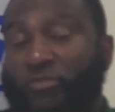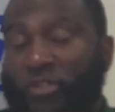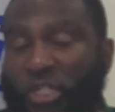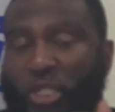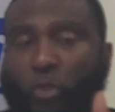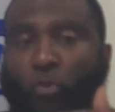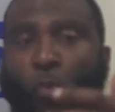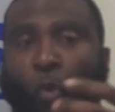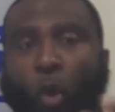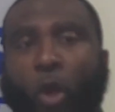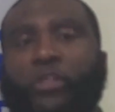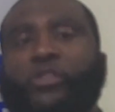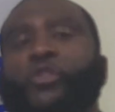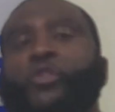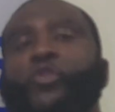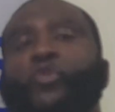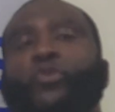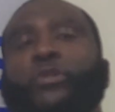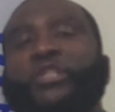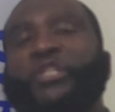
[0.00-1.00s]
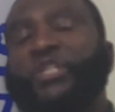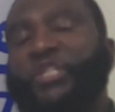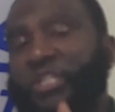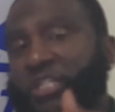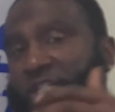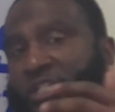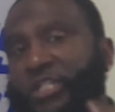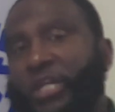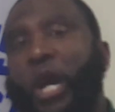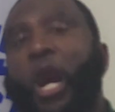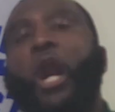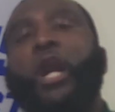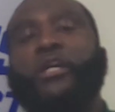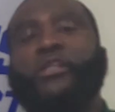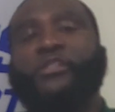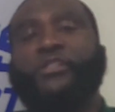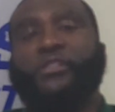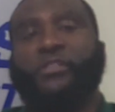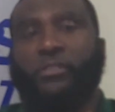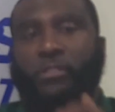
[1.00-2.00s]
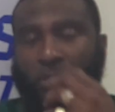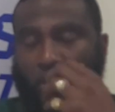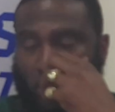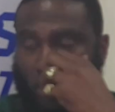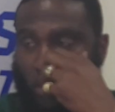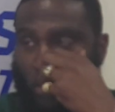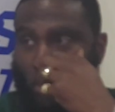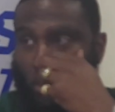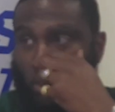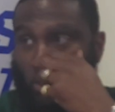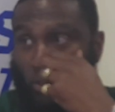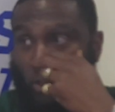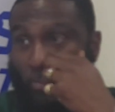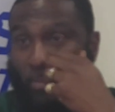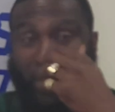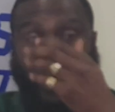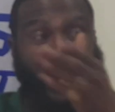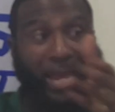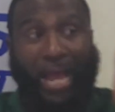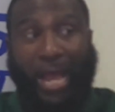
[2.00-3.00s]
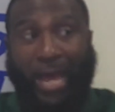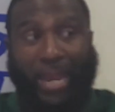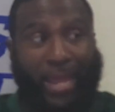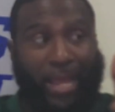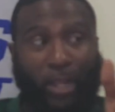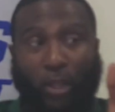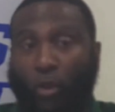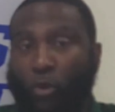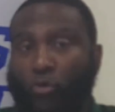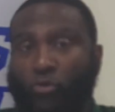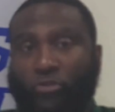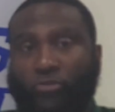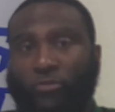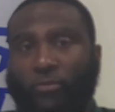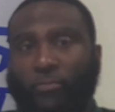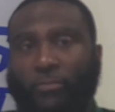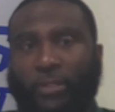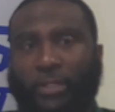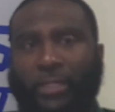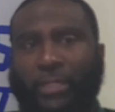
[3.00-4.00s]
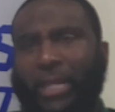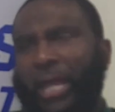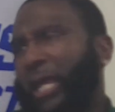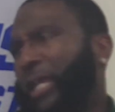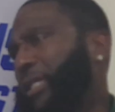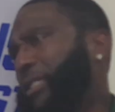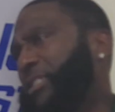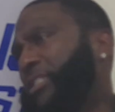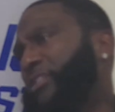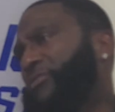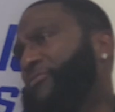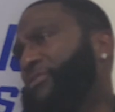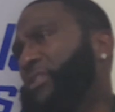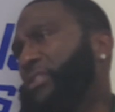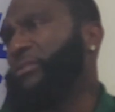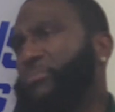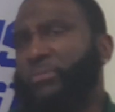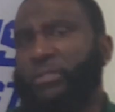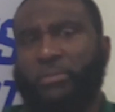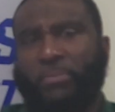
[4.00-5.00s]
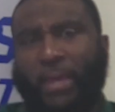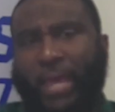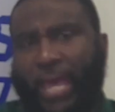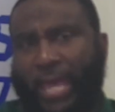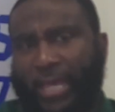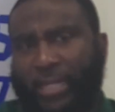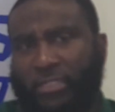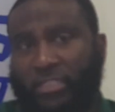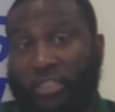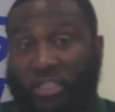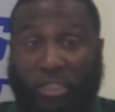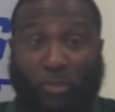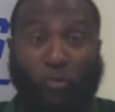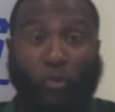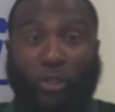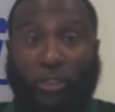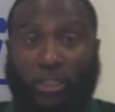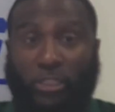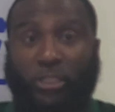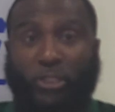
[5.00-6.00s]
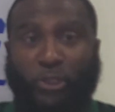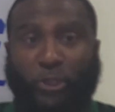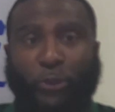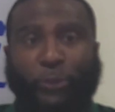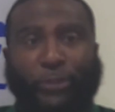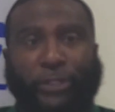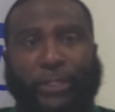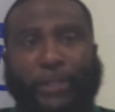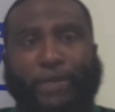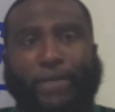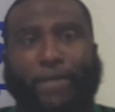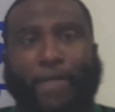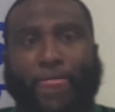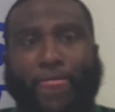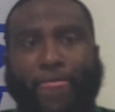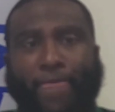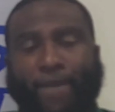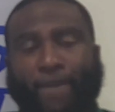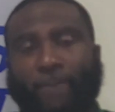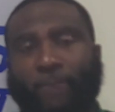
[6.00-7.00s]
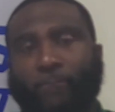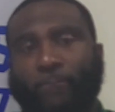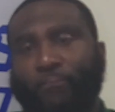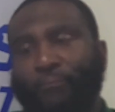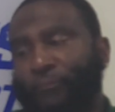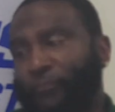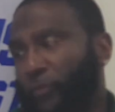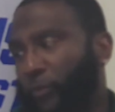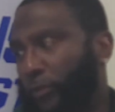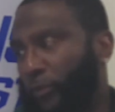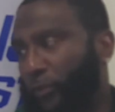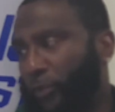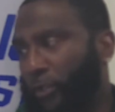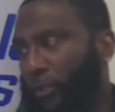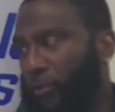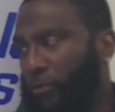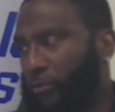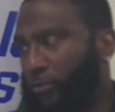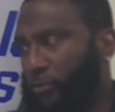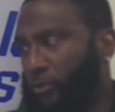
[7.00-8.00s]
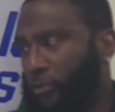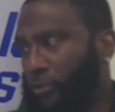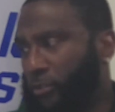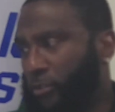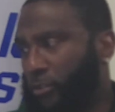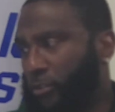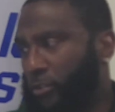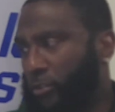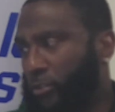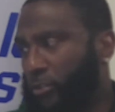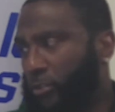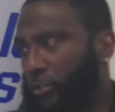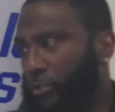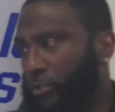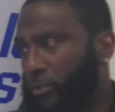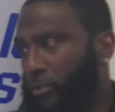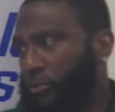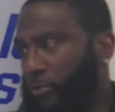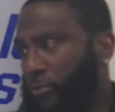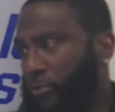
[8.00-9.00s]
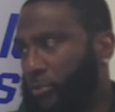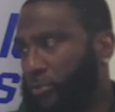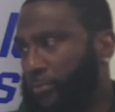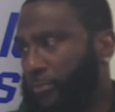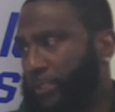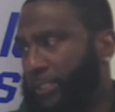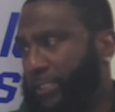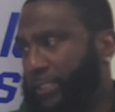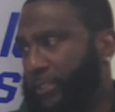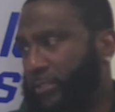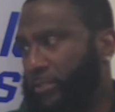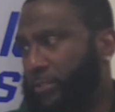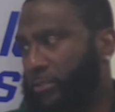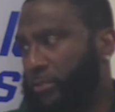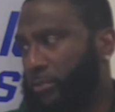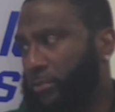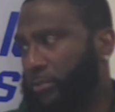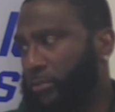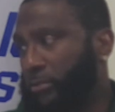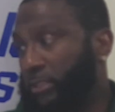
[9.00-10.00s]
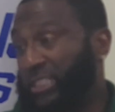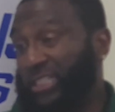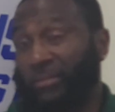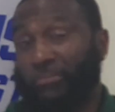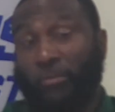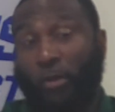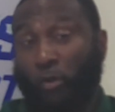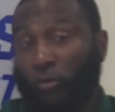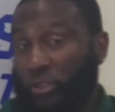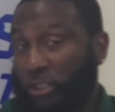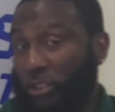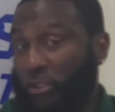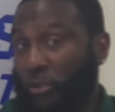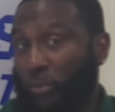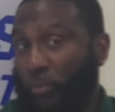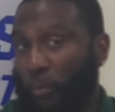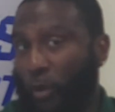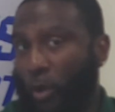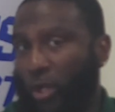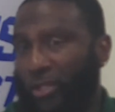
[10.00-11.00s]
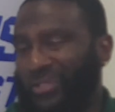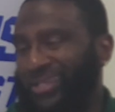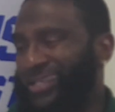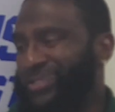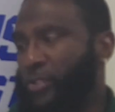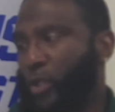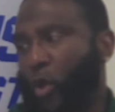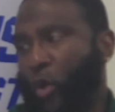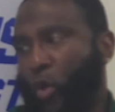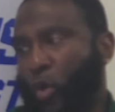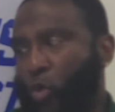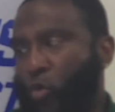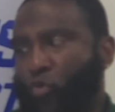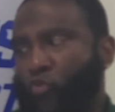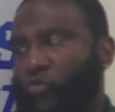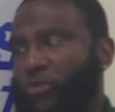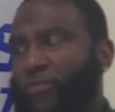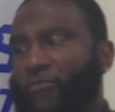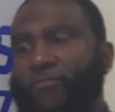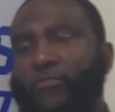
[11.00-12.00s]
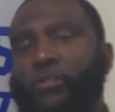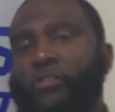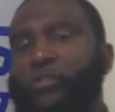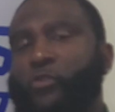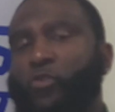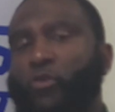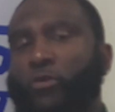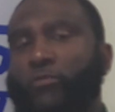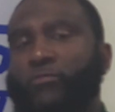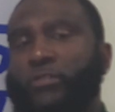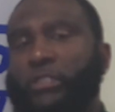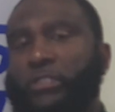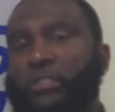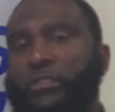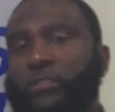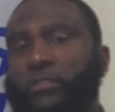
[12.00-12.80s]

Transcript: she wants to and she does, no matter how that goes from there, how can she really be mad? She wanted to do it, you know? But the emotional part, that's a whole different story.